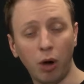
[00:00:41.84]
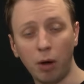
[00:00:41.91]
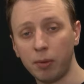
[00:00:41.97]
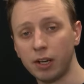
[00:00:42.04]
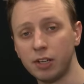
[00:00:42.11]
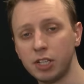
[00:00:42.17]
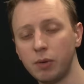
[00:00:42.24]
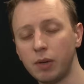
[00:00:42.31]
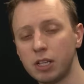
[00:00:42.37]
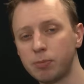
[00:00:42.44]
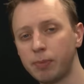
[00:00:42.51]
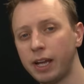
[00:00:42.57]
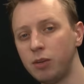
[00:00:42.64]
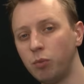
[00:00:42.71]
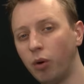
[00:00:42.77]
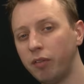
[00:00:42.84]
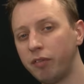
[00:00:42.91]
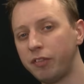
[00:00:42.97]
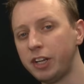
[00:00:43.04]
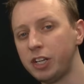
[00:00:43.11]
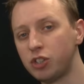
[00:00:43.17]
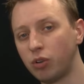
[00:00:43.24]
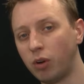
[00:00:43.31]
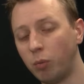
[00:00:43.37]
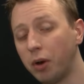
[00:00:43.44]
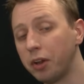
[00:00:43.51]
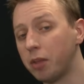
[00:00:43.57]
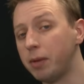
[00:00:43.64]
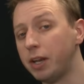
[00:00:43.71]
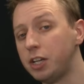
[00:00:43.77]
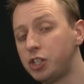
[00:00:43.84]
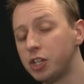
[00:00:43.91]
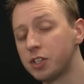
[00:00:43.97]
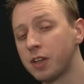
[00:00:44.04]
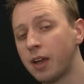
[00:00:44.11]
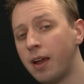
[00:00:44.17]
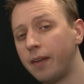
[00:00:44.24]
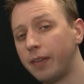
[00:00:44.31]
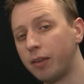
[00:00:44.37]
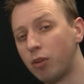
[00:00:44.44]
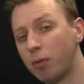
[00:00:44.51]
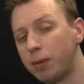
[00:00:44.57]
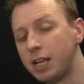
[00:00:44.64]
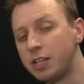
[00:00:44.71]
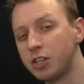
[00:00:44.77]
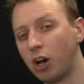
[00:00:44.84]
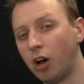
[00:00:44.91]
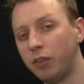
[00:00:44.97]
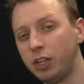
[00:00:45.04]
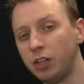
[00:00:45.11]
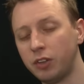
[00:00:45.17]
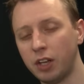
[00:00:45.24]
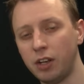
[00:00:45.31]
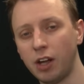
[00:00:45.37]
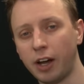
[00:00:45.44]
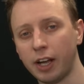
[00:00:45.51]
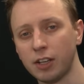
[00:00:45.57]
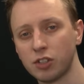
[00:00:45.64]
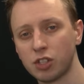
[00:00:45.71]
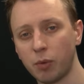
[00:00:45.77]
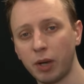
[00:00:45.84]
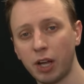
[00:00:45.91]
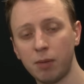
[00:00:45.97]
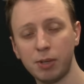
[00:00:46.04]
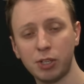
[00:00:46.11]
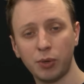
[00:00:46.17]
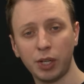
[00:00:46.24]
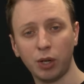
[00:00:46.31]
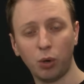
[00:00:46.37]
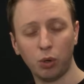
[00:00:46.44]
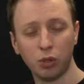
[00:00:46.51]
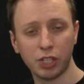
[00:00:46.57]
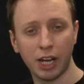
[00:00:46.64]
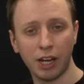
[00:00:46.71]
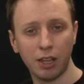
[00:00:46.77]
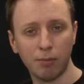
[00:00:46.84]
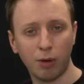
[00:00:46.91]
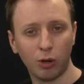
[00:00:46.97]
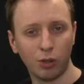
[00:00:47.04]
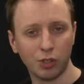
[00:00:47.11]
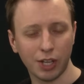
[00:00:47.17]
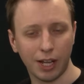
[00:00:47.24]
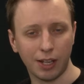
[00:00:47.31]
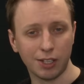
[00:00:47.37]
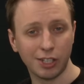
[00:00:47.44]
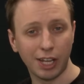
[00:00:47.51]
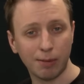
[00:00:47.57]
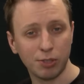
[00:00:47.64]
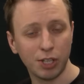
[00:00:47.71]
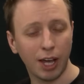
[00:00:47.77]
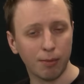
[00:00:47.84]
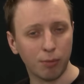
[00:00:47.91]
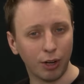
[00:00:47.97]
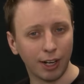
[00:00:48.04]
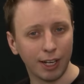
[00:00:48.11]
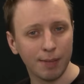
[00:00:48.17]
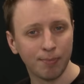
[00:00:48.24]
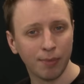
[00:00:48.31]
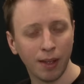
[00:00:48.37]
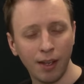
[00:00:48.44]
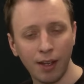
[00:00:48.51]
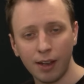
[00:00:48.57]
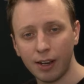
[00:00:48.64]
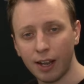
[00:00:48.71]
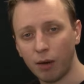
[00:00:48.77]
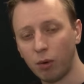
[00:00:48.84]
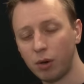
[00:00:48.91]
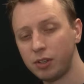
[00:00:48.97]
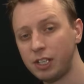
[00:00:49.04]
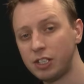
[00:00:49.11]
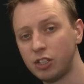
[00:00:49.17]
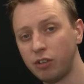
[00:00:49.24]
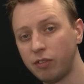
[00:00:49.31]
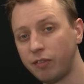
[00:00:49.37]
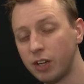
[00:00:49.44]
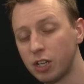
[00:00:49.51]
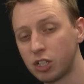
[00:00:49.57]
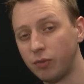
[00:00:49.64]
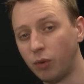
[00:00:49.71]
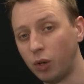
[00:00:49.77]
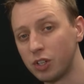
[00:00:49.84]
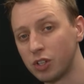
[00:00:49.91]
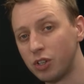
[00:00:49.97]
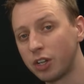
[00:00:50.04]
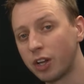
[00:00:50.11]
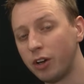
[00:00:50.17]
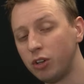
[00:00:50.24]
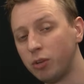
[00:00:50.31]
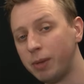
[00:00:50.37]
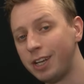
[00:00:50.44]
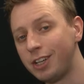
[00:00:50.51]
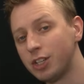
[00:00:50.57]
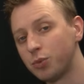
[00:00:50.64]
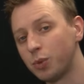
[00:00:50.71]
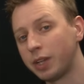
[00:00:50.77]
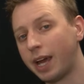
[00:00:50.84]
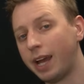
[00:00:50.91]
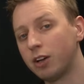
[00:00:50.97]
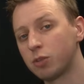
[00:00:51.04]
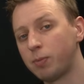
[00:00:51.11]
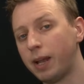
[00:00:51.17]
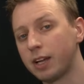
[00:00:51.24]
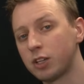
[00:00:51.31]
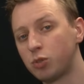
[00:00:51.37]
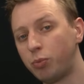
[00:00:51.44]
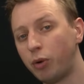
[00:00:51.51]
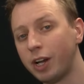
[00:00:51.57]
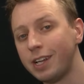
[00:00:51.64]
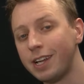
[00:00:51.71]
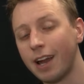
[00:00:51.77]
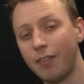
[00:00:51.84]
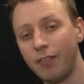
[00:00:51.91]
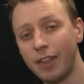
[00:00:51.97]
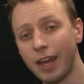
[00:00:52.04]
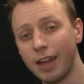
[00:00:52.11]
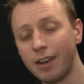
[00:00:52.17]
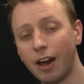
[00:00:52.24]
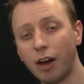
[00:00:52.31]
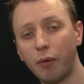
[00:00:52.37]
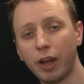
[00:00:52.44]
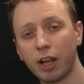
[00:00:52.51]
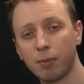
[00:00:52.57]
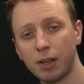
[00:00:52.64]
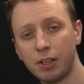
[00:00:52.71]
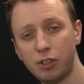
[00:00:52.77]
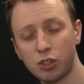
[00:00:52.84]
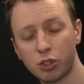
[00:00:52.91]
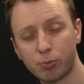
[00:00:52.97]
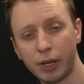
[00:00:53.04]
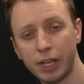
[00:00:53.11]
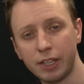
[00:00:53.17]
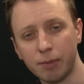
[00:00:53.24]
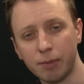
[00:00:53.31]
what I'm going to do is paint one feature on one of the miniatures and repeat it on the other 9, so we're going to be doing all 10 of the models at the same time really. Now what you need to do first of all is undercoat your miniatures with Chaos Black spray, and then I recommend you spray